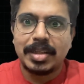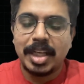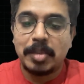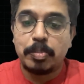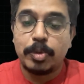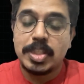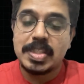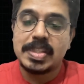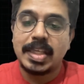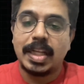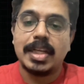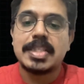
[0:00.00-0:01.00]
it puts
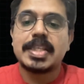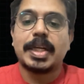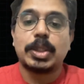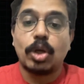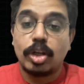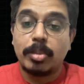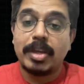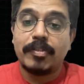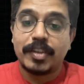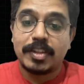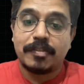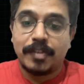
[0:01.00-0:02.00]
sellers' autonomy
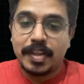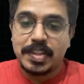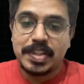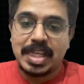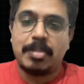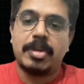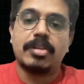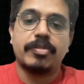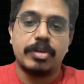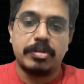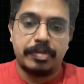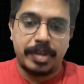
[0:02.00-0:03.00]
for the first time in the
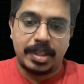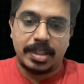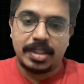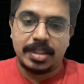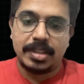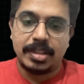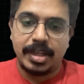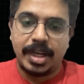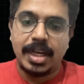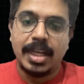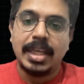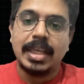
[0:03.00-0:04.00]
forefront, right?